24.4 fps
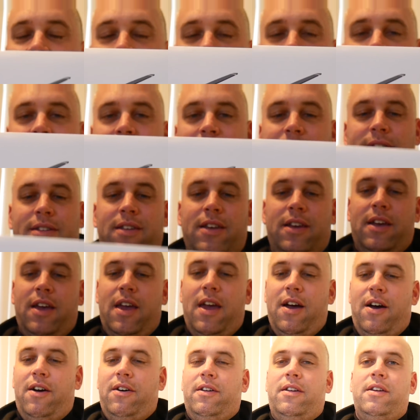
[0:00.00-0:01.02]
Check this thing
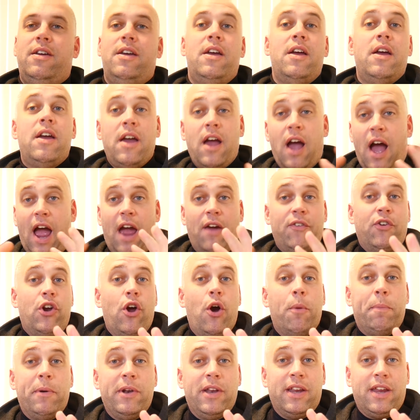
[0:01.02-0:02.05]
out. I haven't
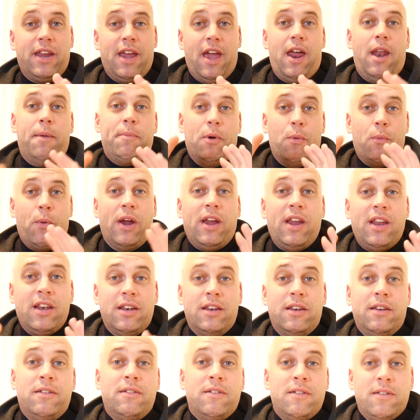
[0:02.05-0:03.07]
opened it yet. I've been
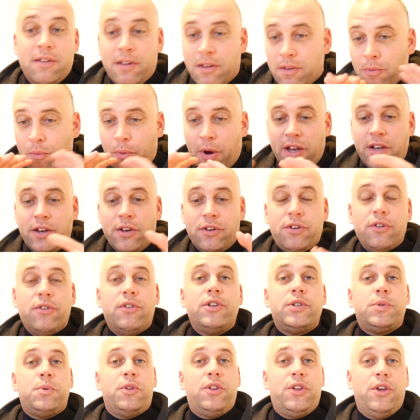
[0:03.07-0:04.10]
waiting to do
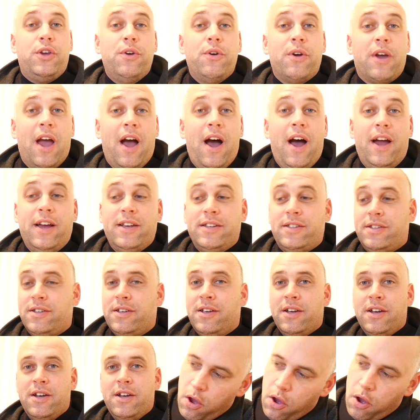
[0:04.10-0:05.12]
this with you guys.
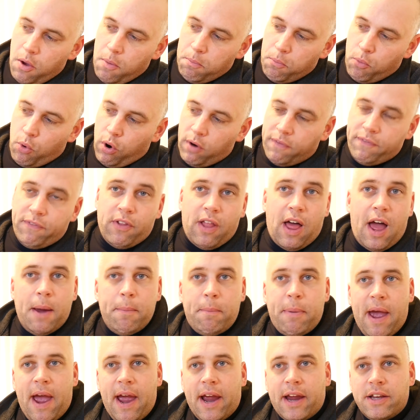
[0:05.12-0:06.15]
More fly
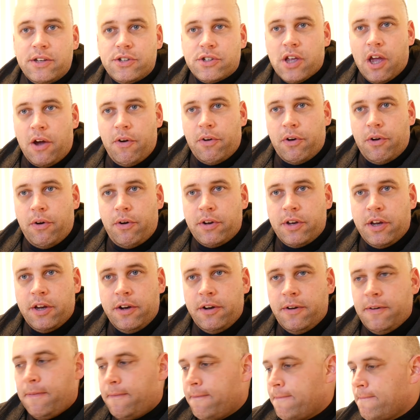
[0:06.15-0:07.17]
package going on
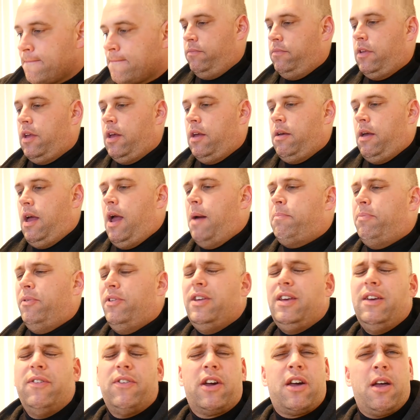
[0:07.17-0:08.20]
here. I
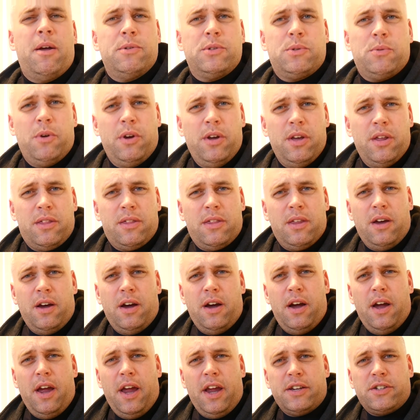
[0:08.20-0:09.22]
believe it comes with
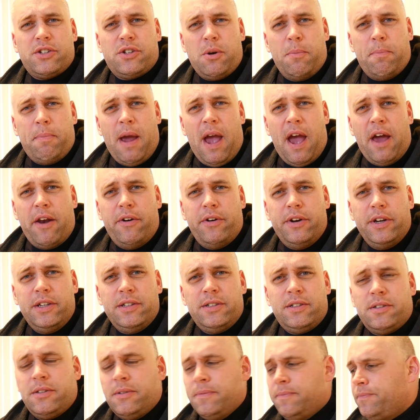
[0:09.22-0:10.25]
extra
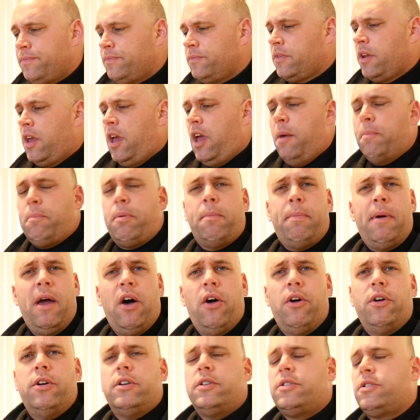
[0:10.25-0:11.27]
batteries and
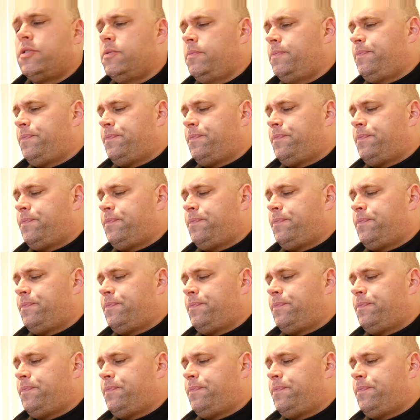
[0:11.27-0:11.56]
propellers.